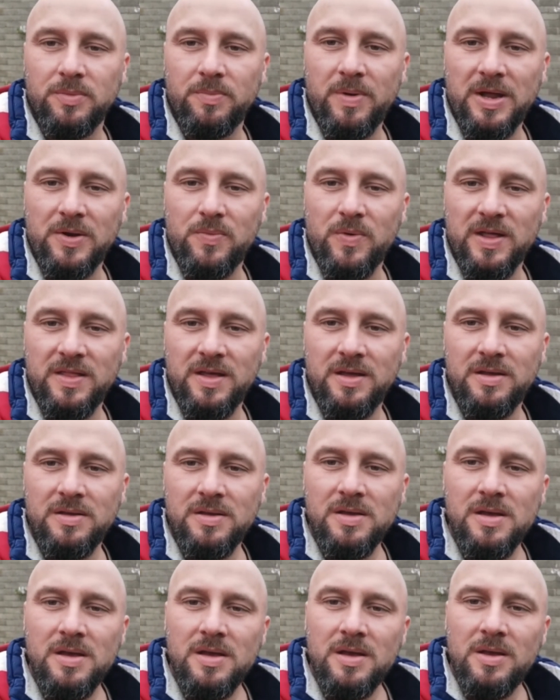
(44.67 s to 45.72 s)
bad weather,
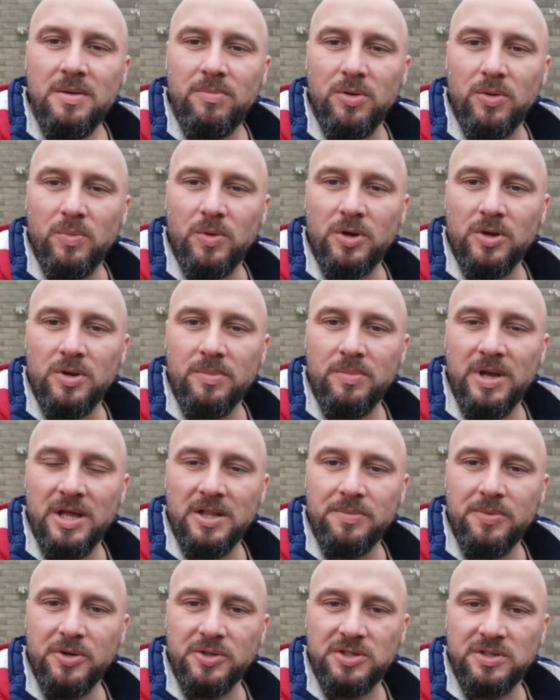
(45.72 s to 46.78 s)
but we're going to make
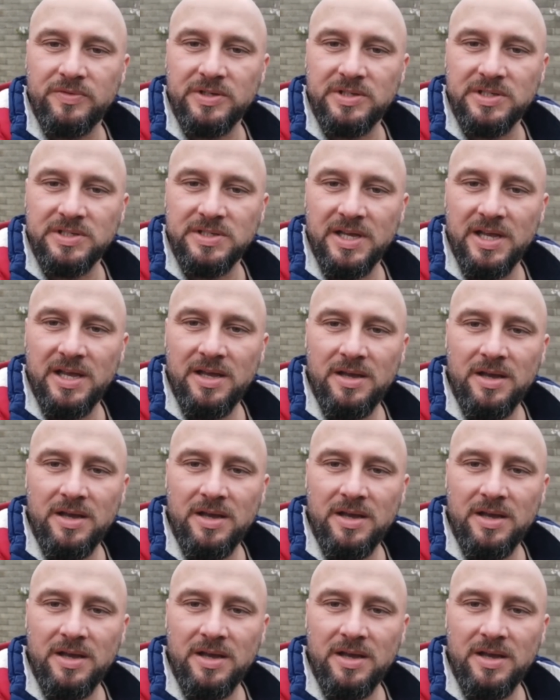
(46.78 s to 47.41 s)
the most of it today.